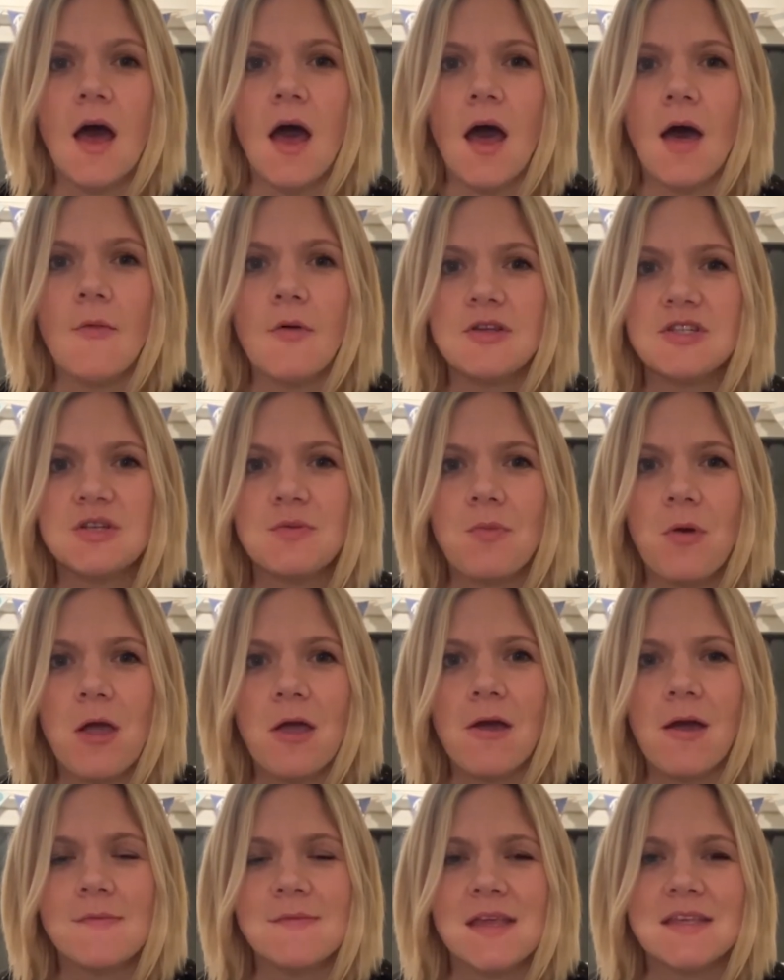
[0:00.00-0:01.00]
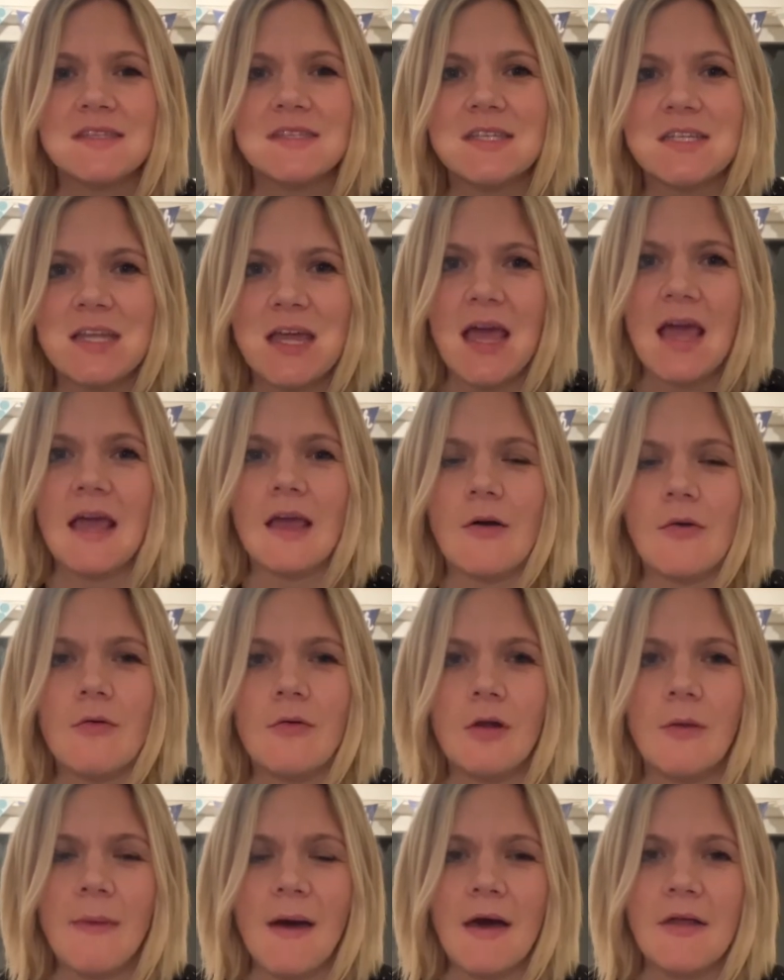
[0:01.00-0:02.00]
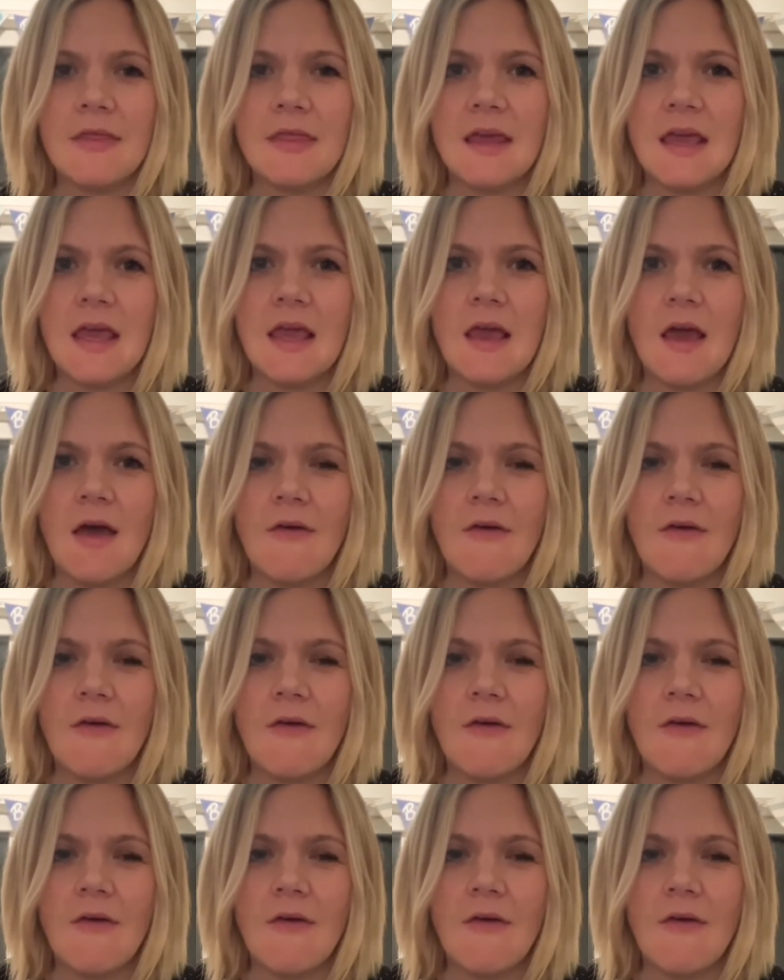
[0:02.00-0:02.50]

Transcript: I watched a programme yesterday all about the